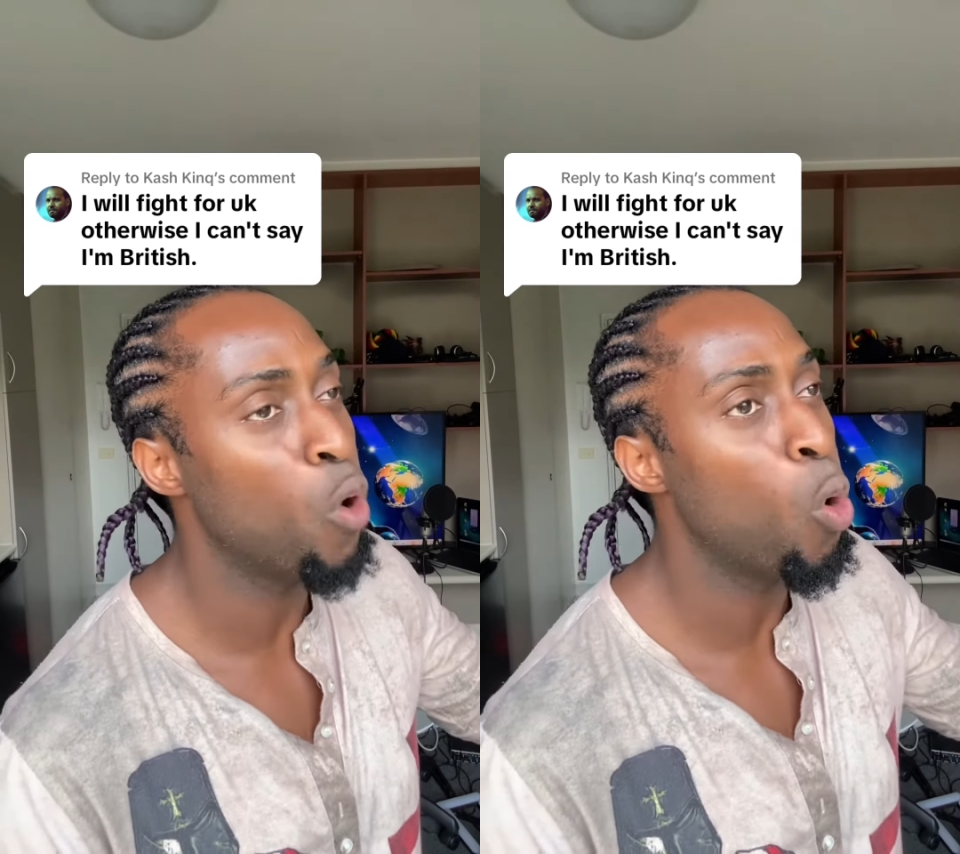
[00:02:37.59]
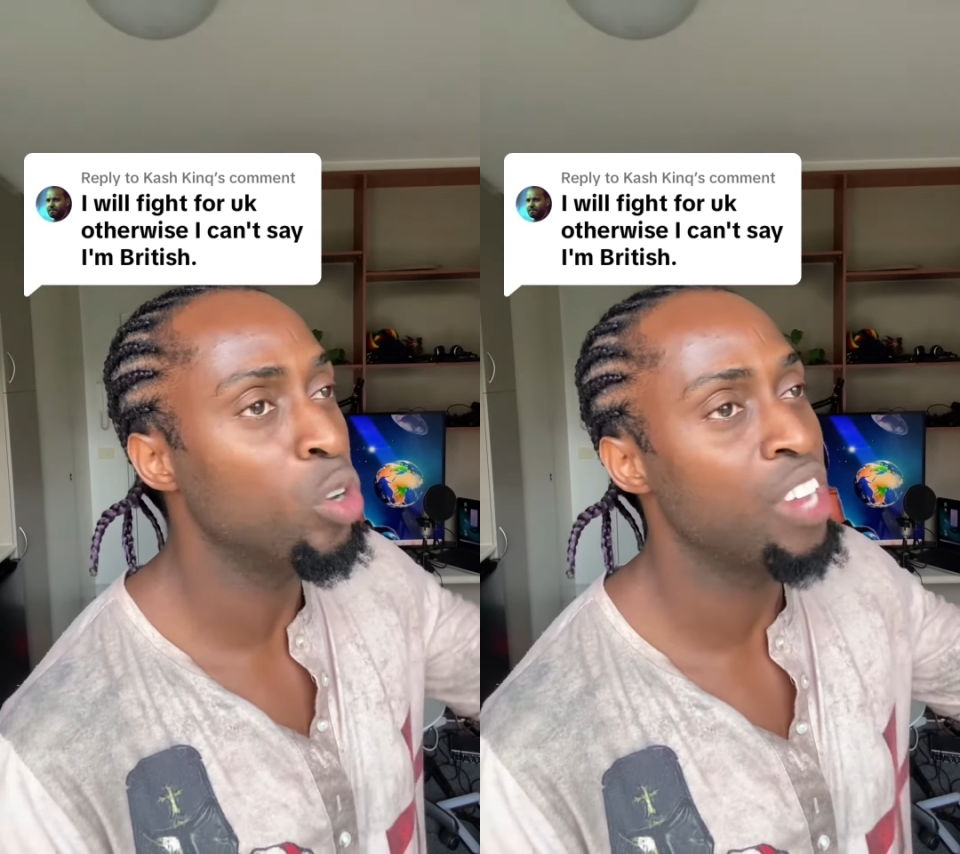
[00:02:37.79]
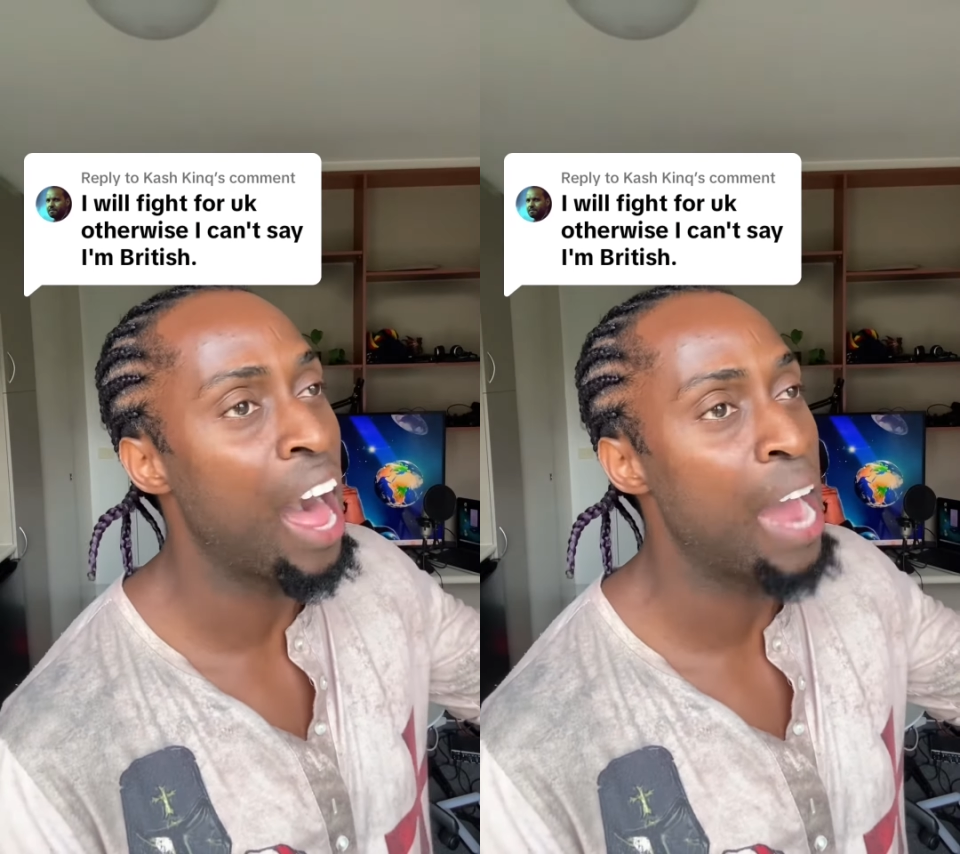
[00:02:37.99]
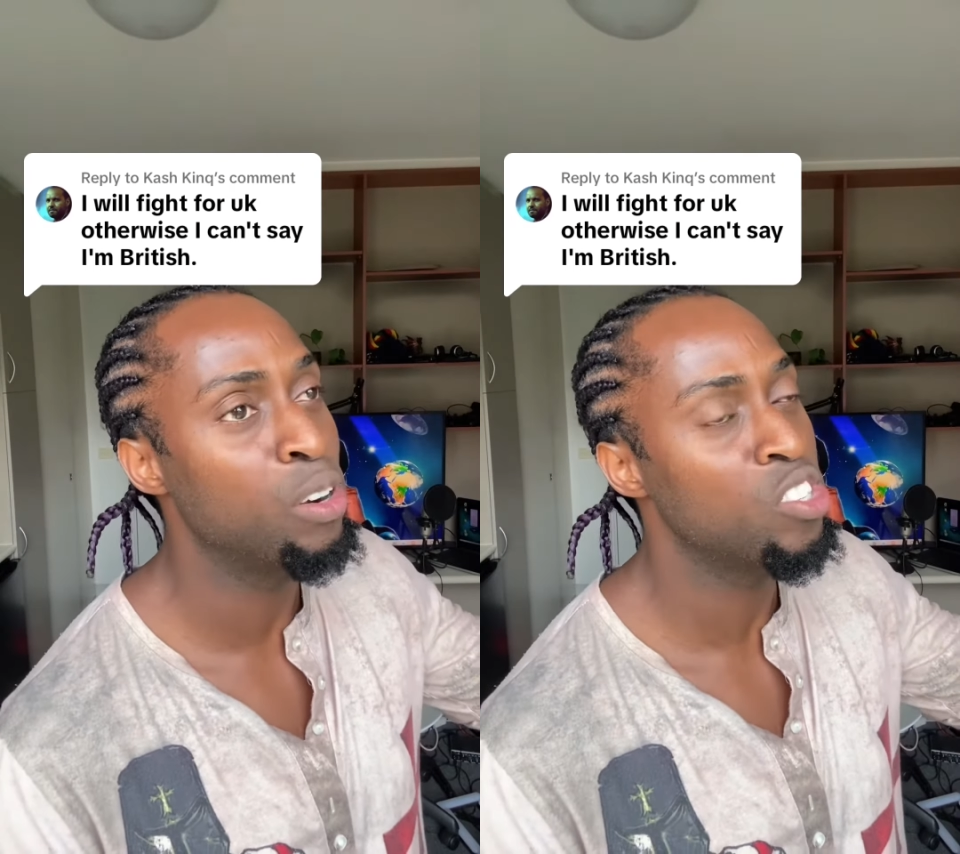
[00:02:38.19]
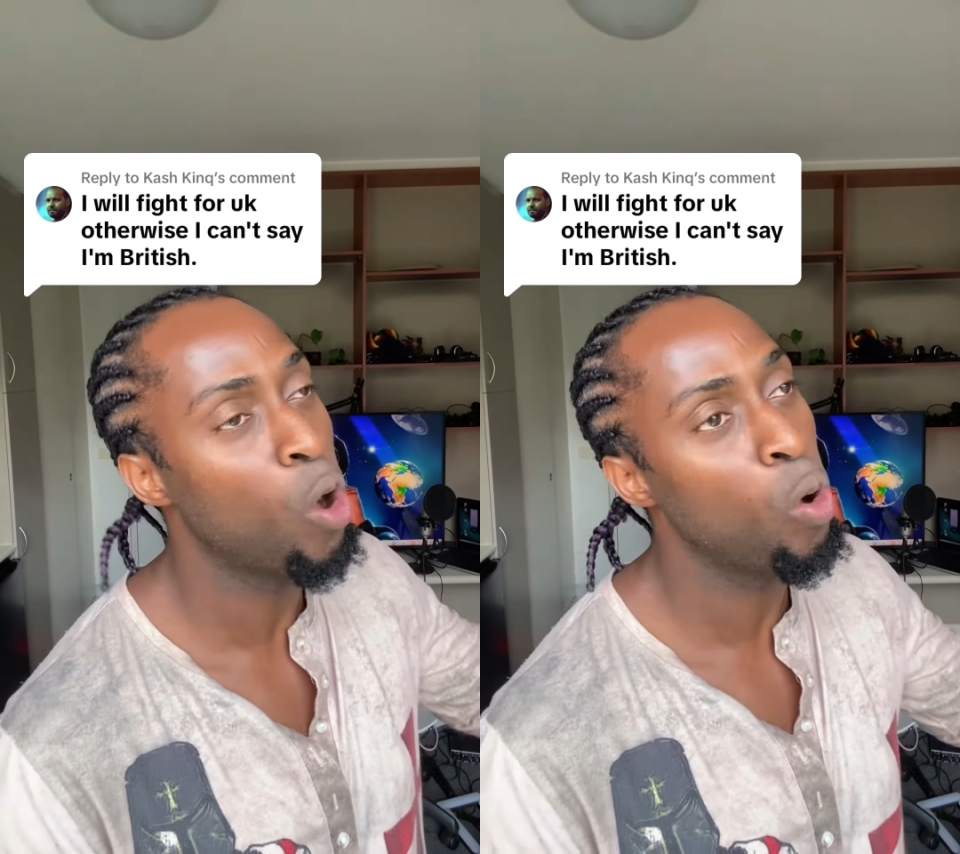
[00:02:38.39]
all
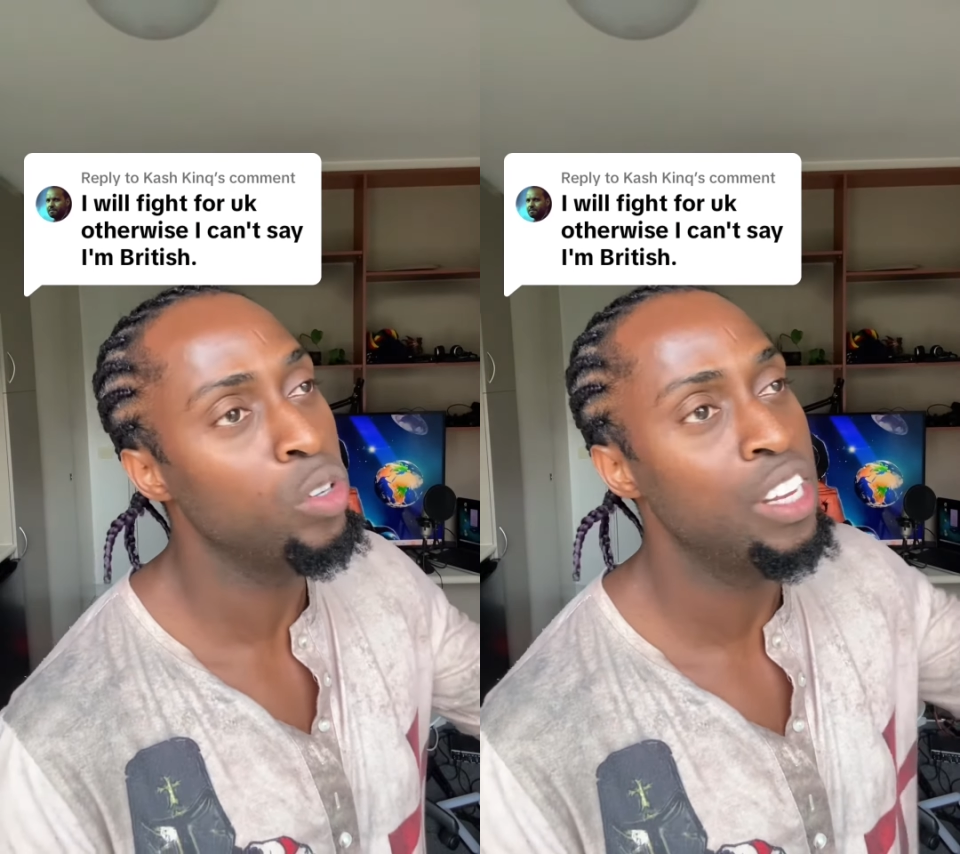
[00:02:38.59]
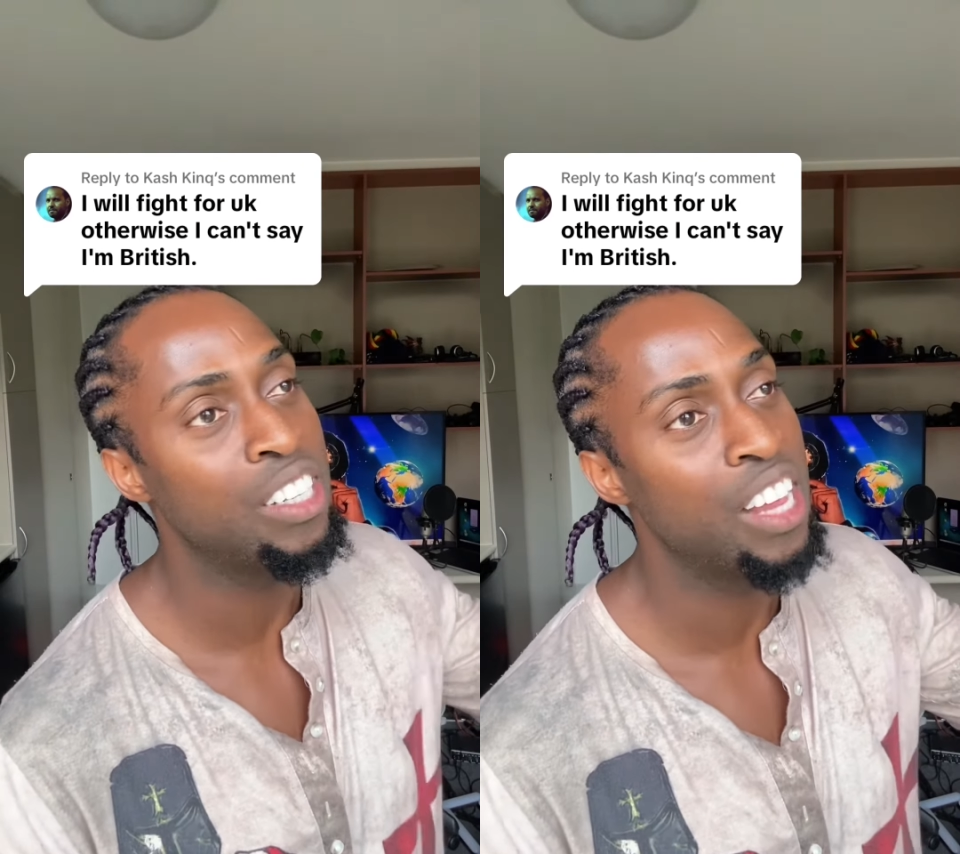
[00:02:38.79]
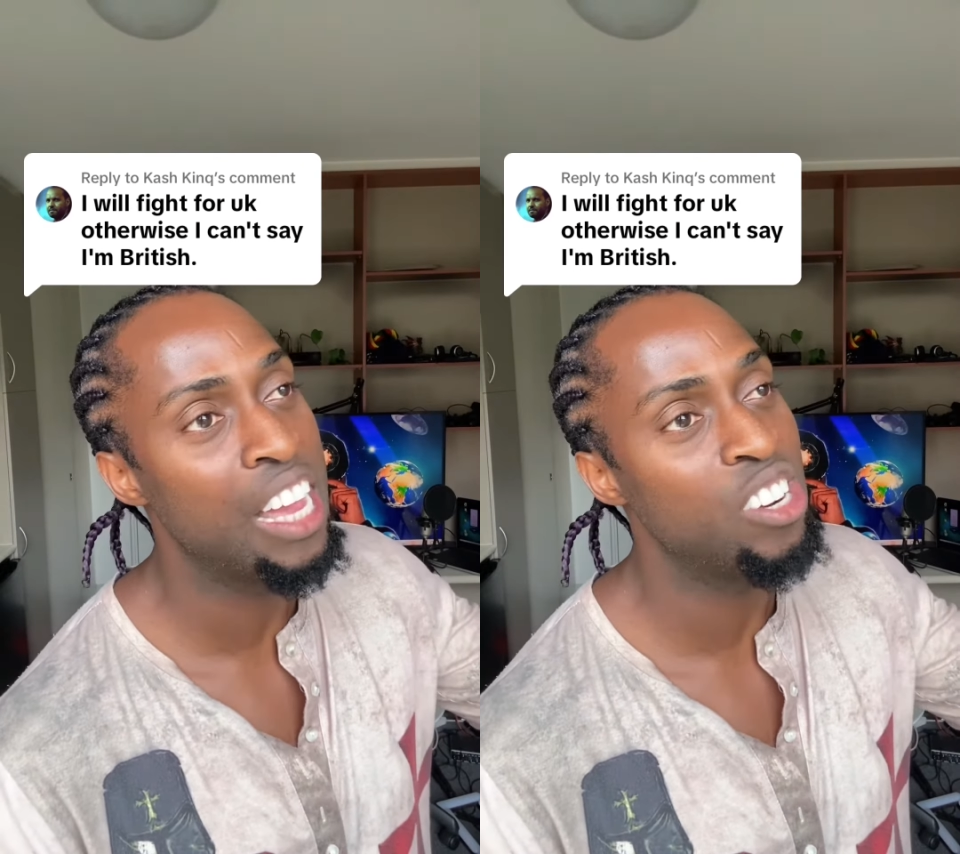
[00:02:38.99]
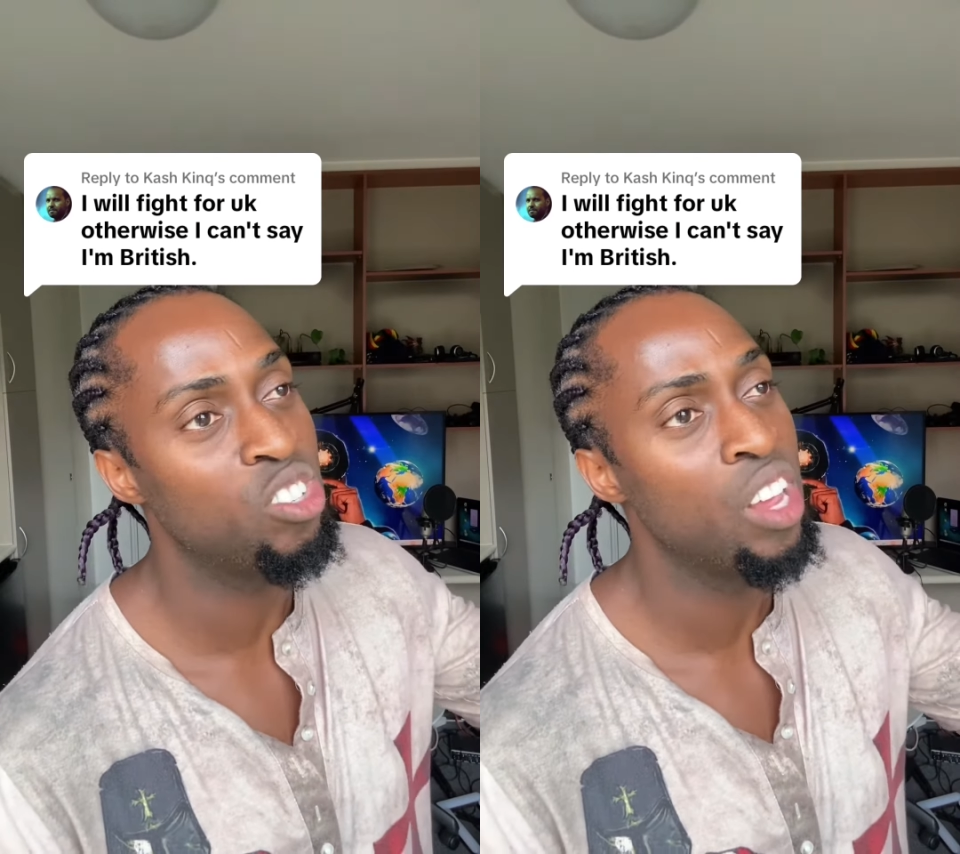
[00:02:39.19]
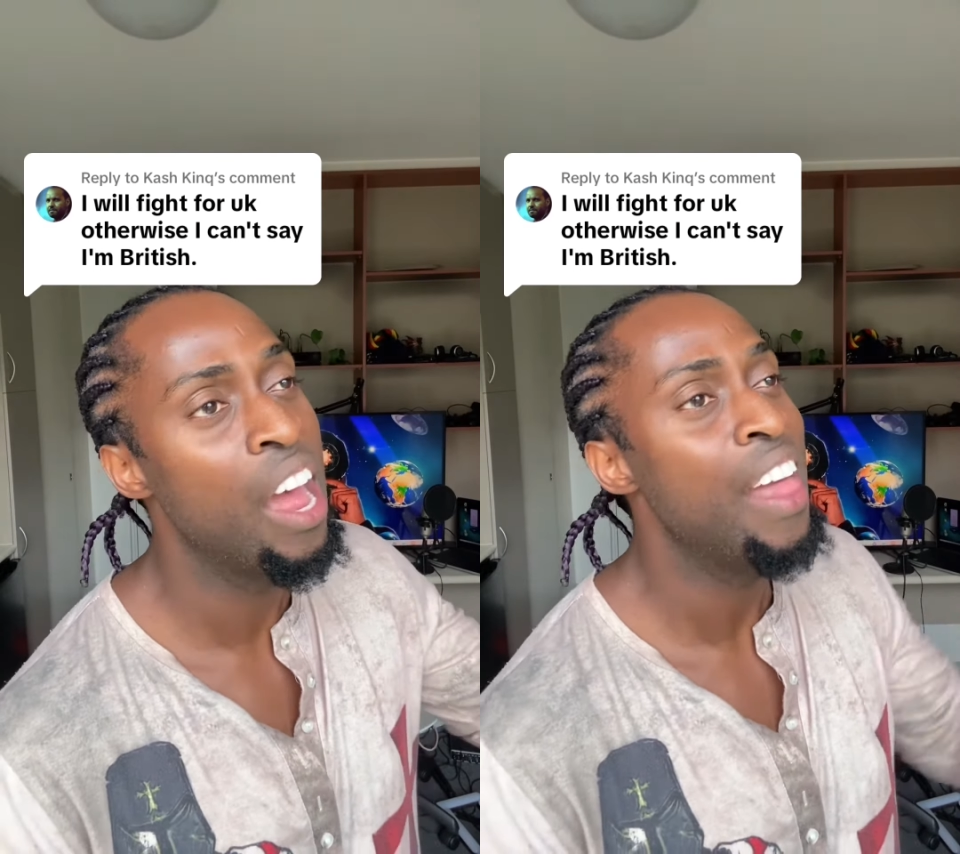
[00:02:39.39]
tyrants, all dictators,